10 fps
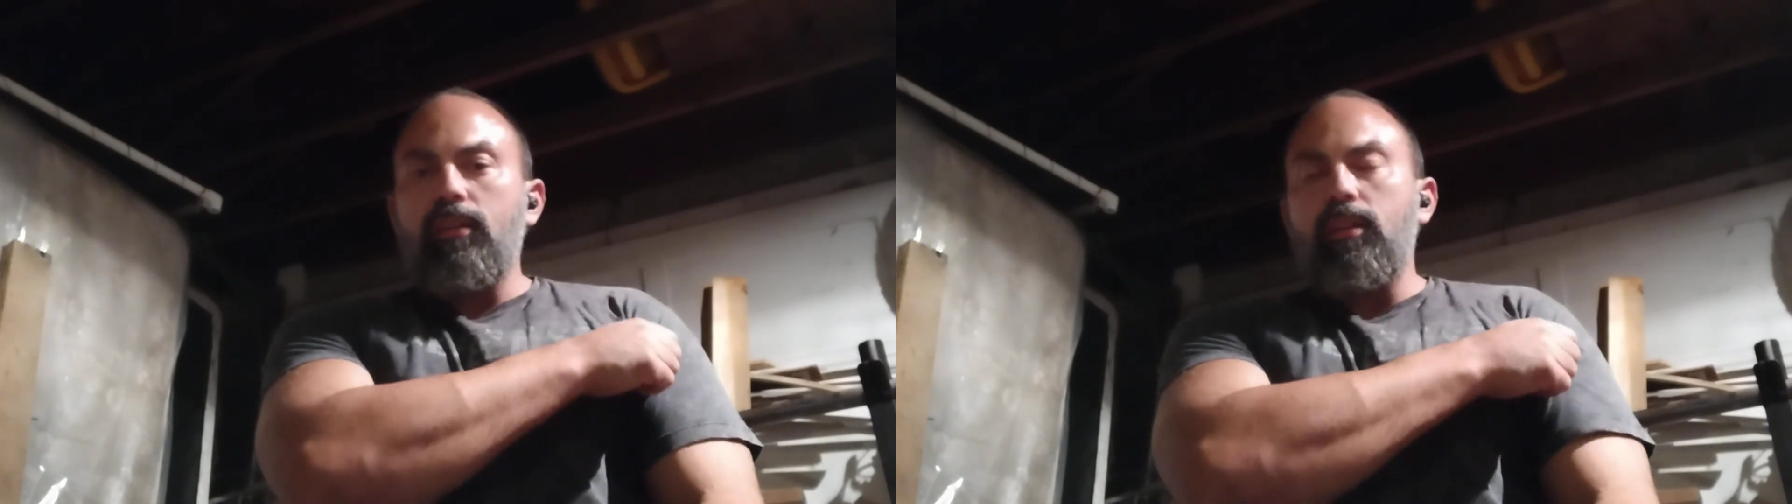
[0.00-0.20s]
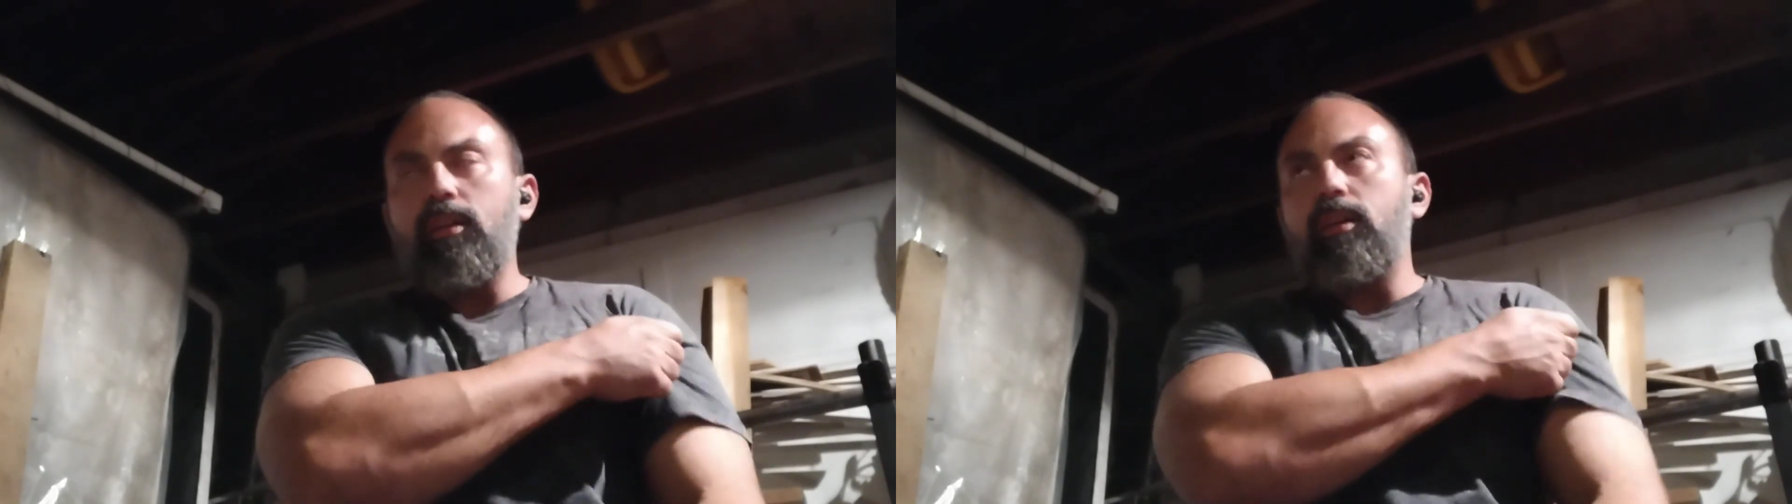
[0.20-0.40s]

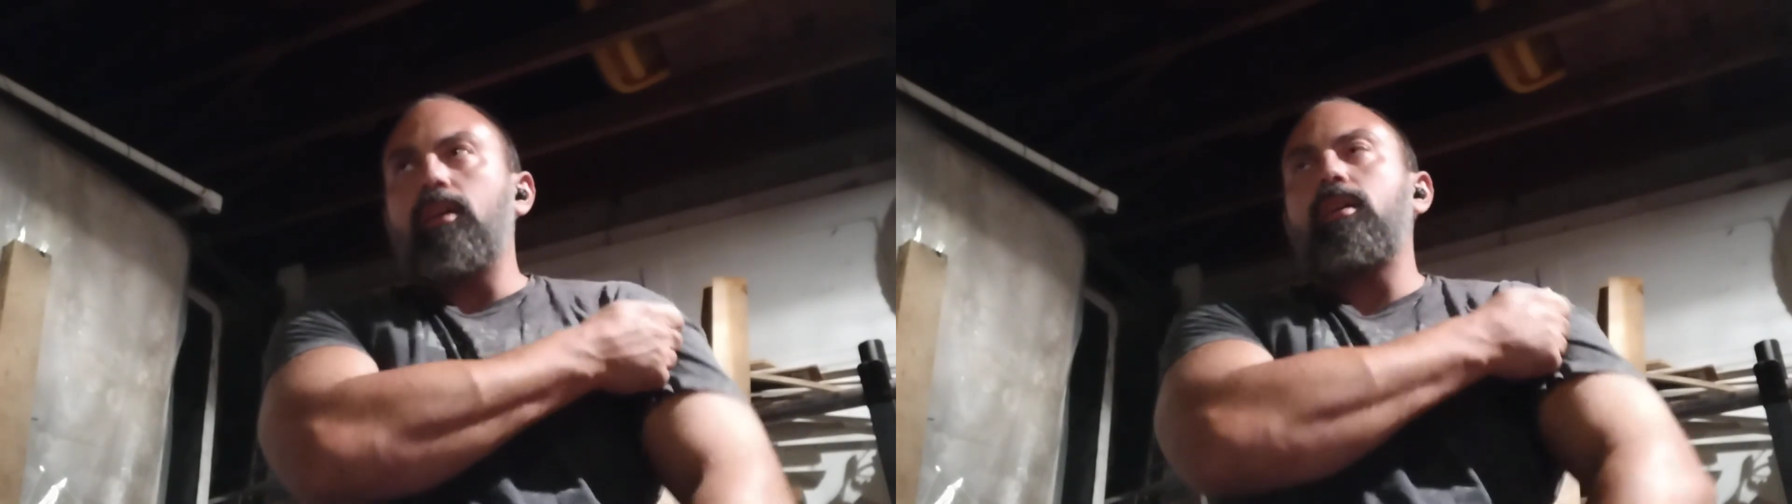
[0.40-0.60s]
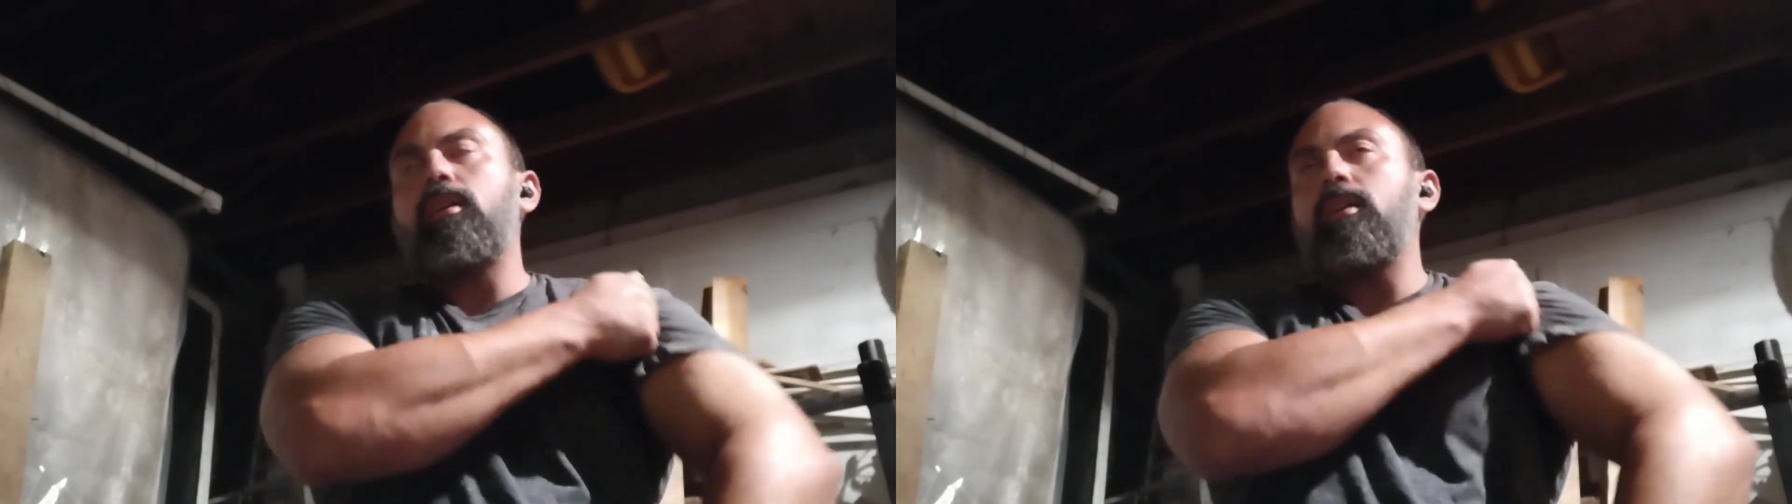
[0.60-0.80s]
in
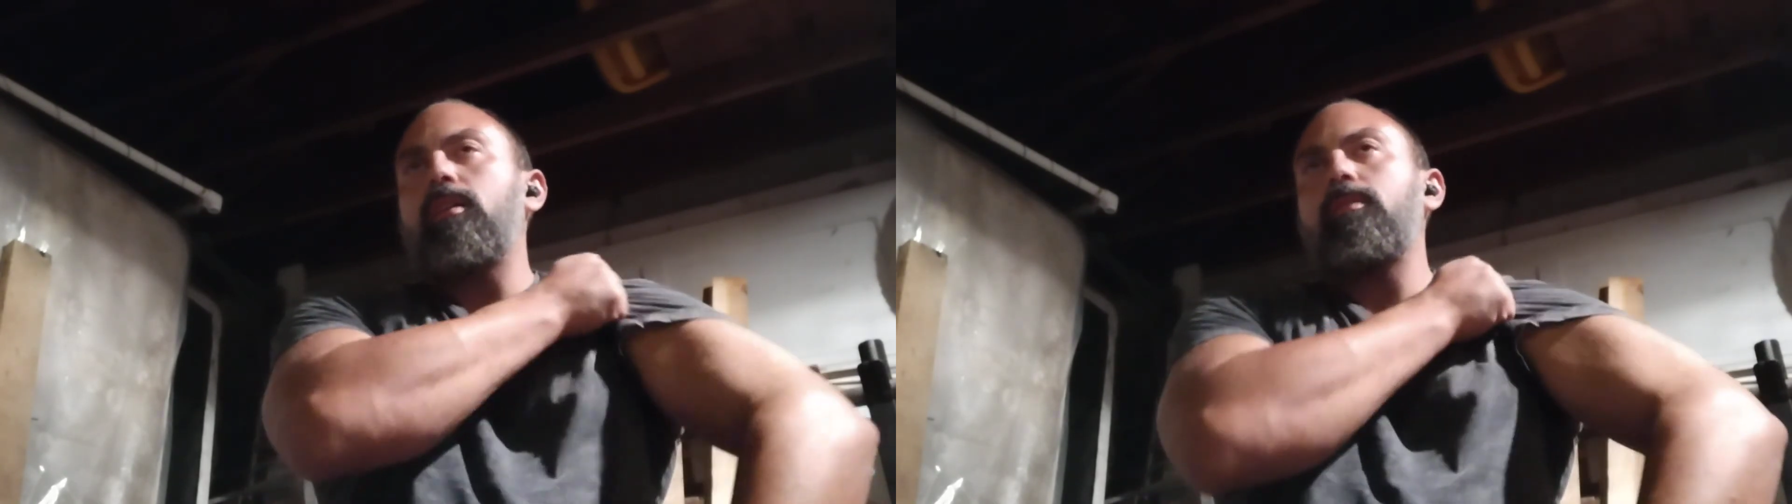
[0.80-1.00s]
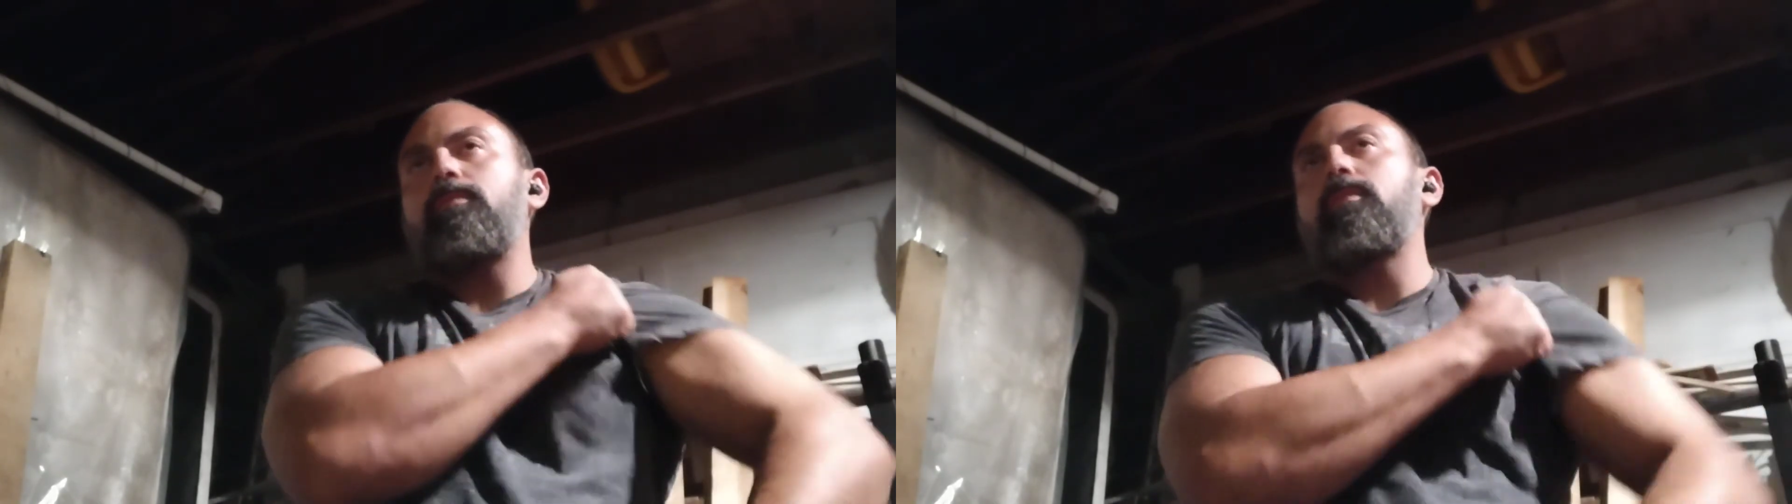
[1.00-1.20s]
a in
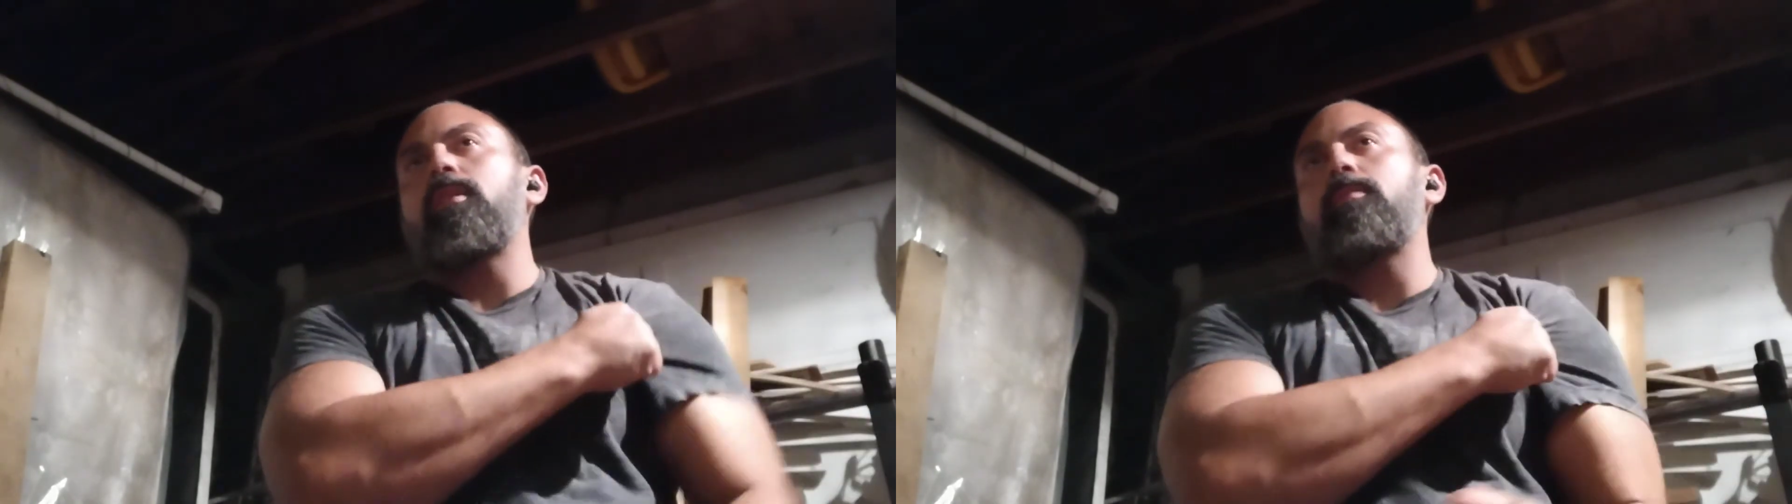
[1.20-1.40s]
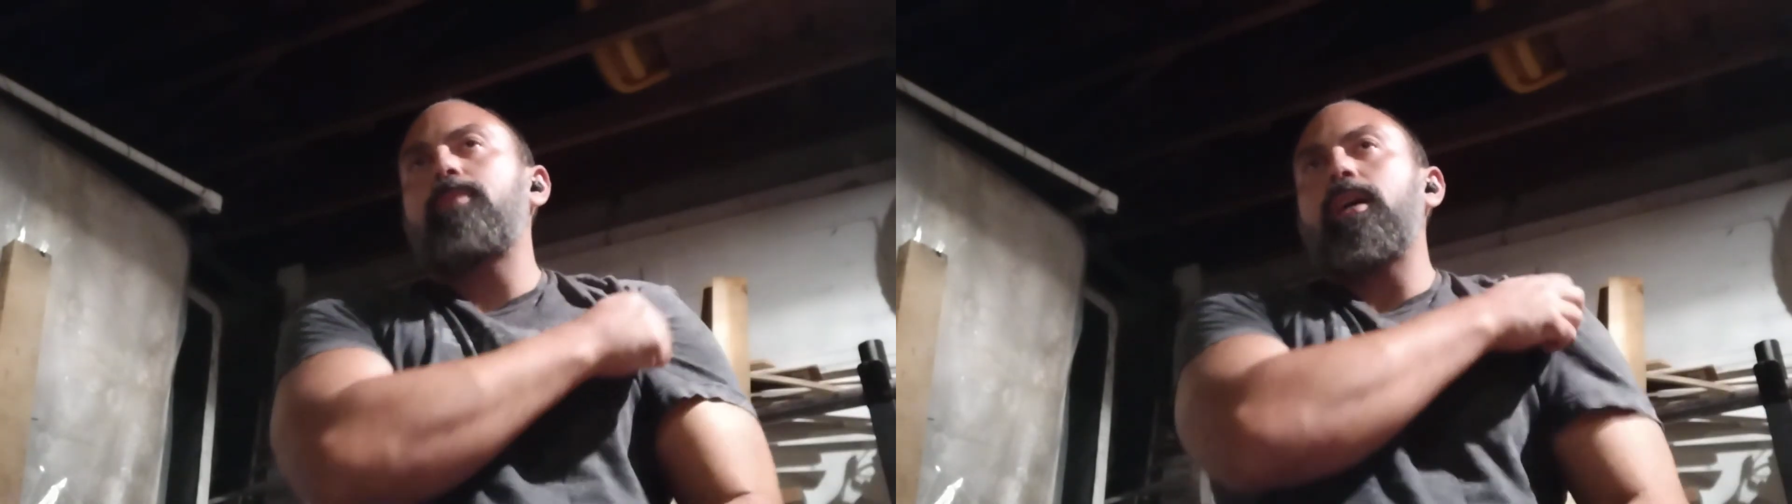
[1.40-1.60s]
a
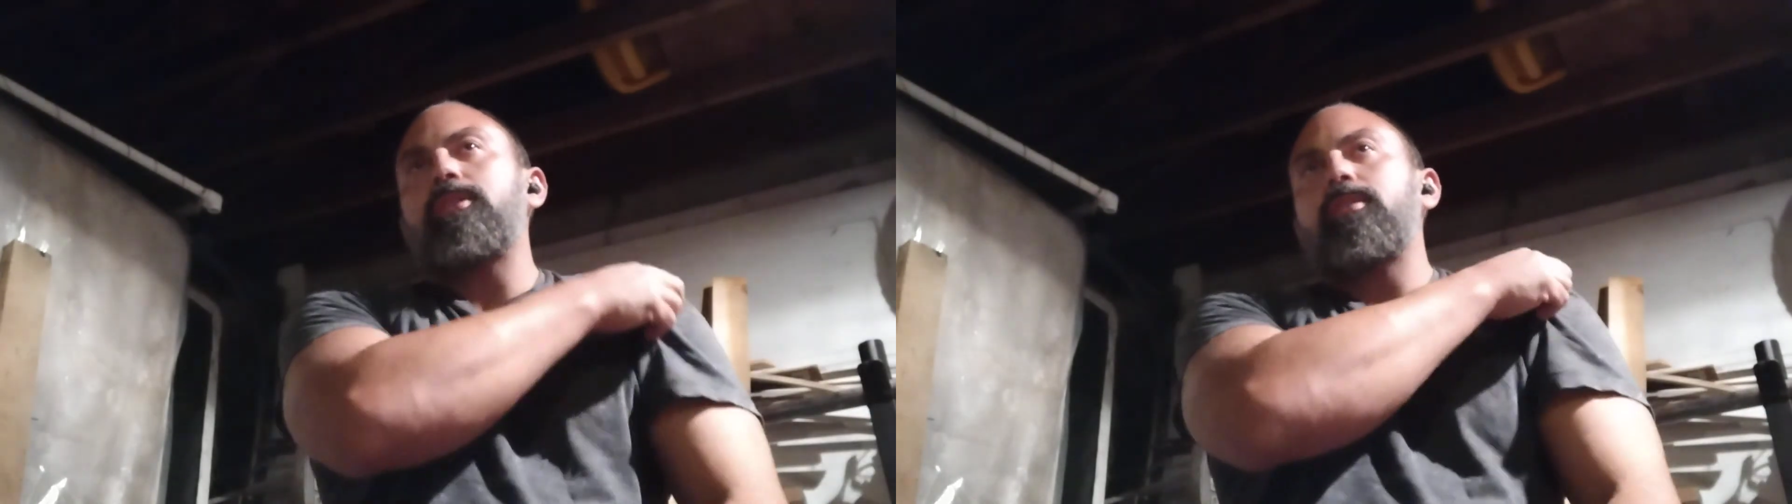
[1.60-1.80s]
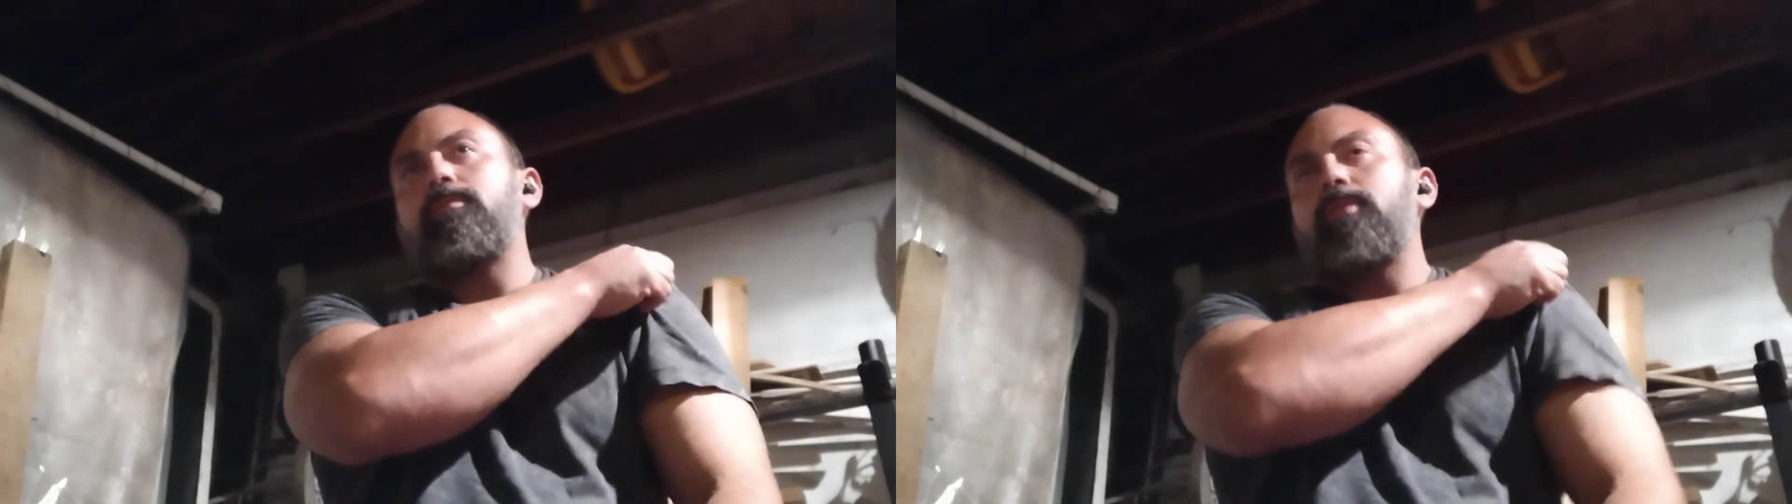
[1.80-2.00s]
in a
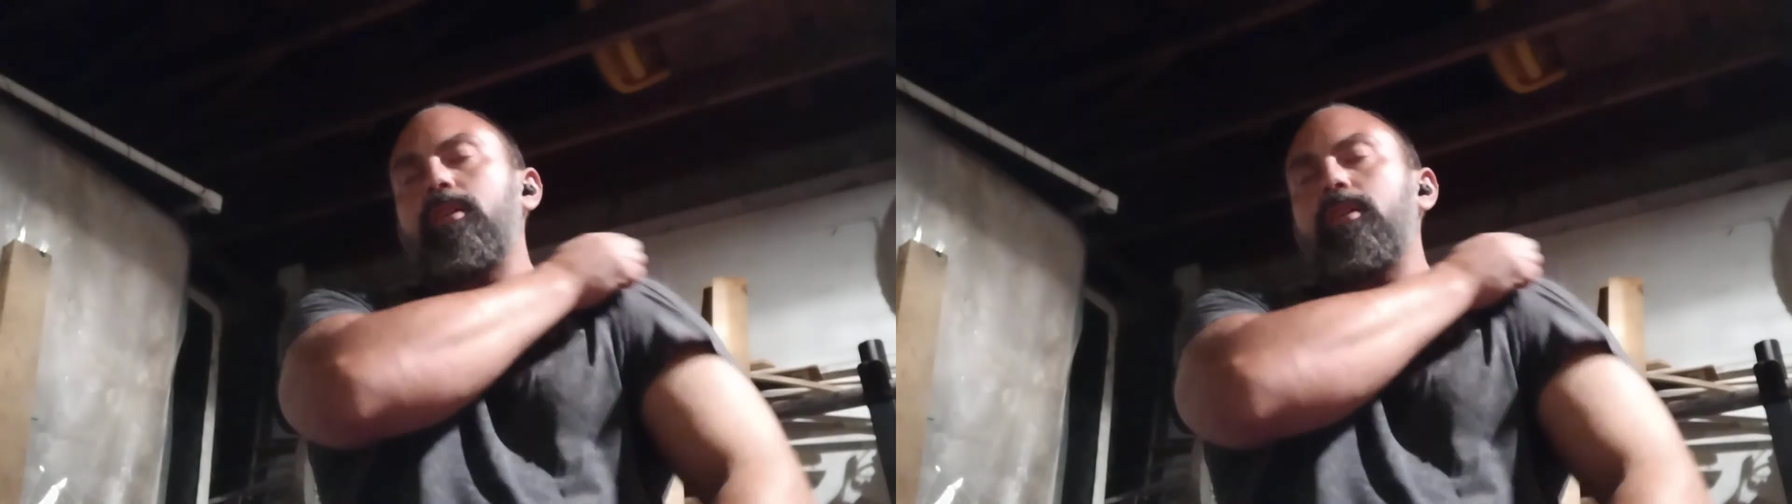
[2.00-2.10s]
positive